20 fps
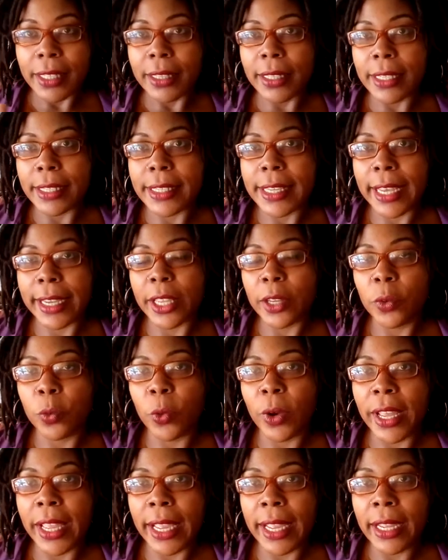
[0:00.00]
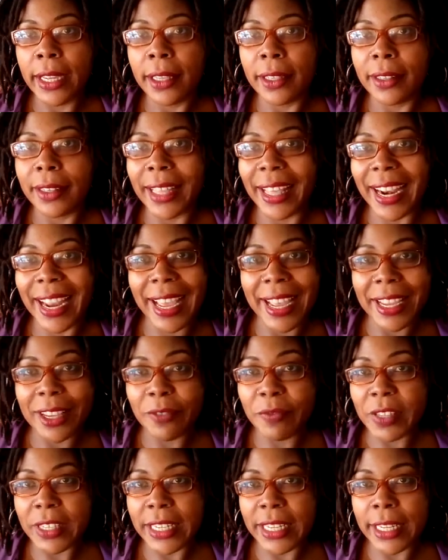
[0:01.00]
The second way that I
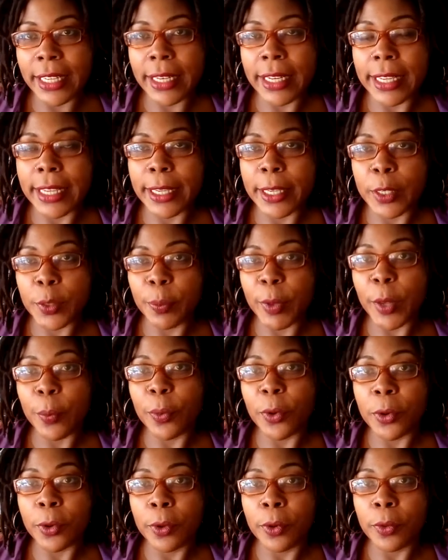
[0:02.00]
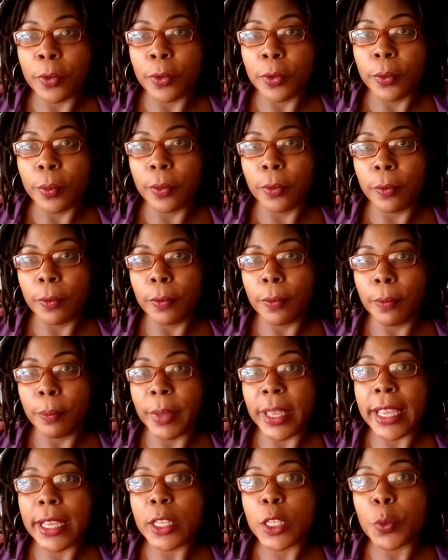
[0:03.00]
have seen is people
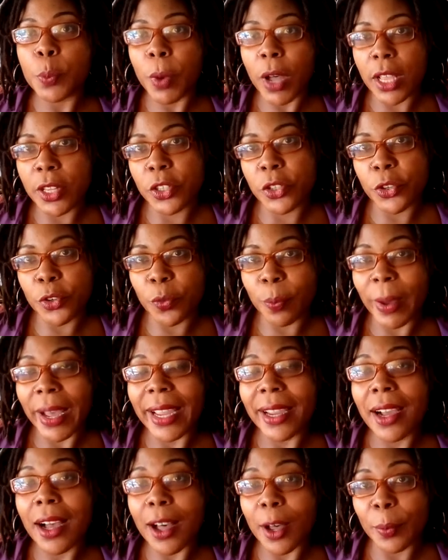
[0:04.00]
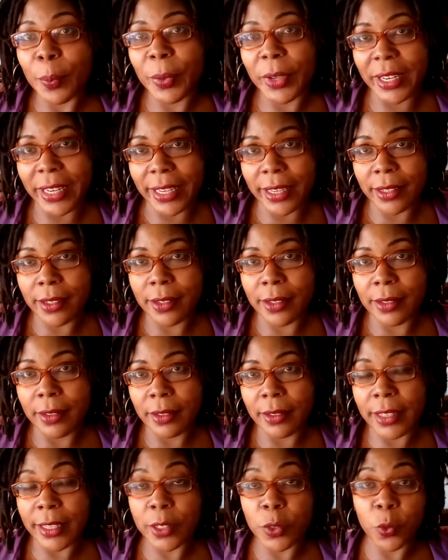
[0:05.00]
being sponsored by companies.
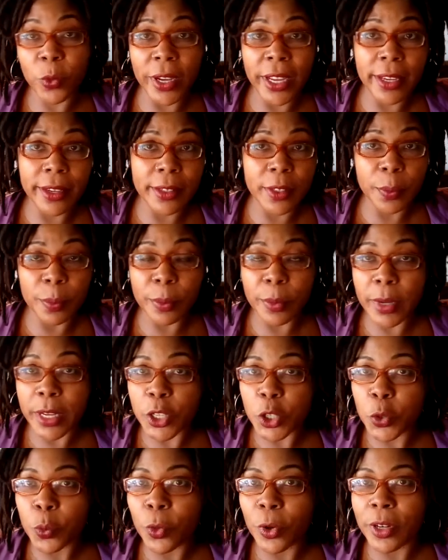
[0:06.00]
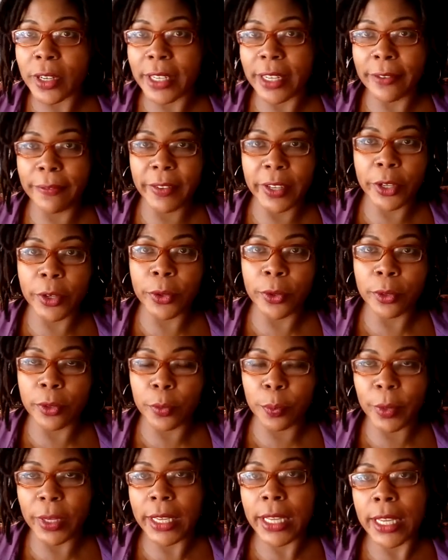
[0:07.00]
This way is much more
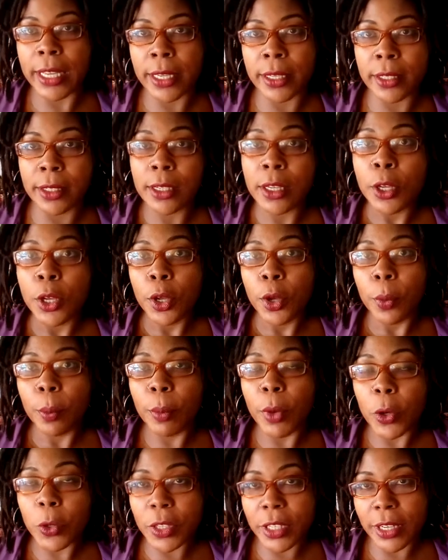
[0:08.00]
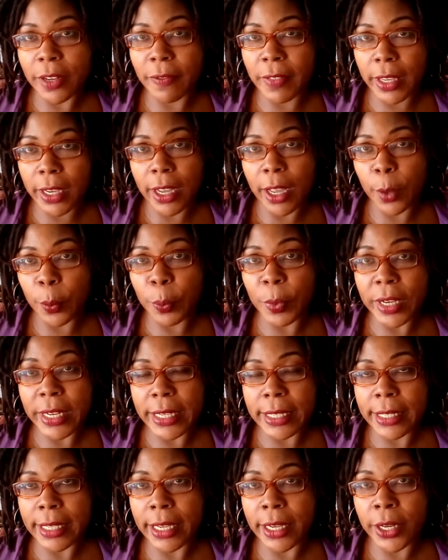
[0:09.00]
difficult because most of the
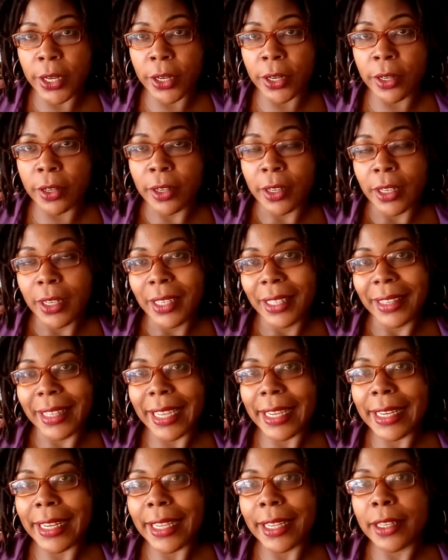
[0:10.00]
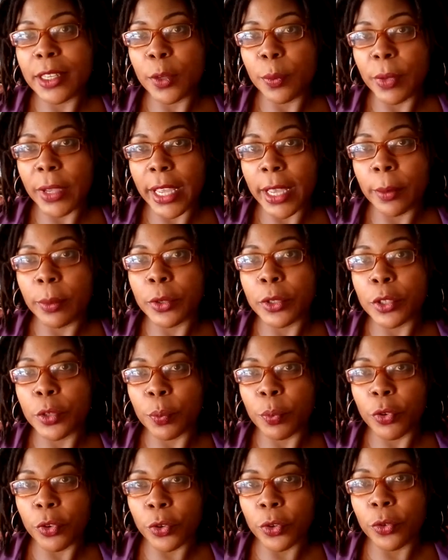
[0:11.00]
companies here, they need to be able to
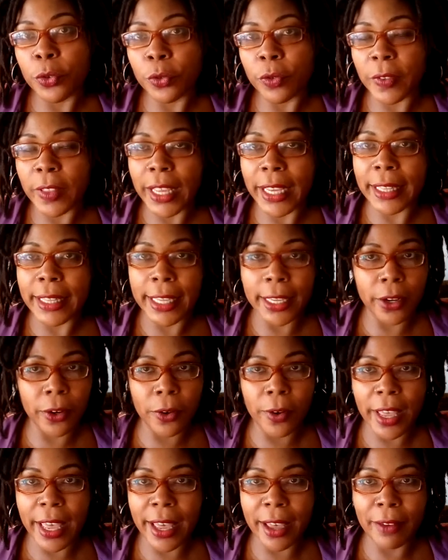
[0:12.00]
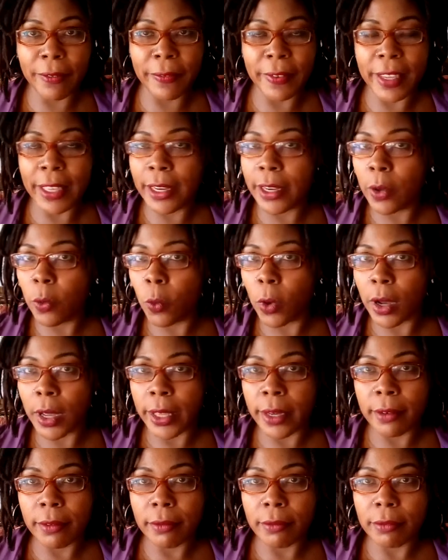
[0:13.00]
prove that they don't have
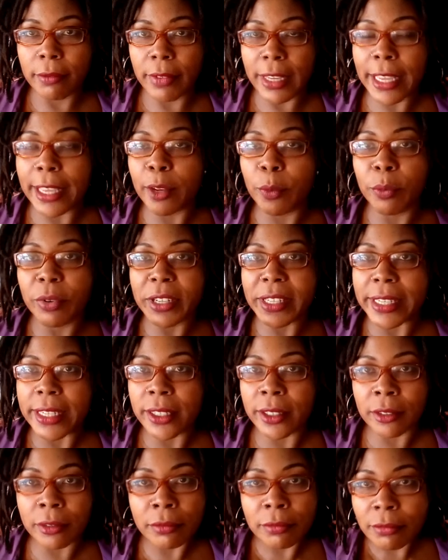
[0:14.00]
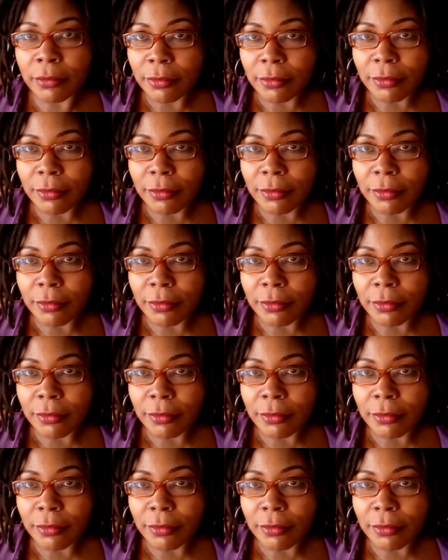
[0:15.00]
anyone in Brazil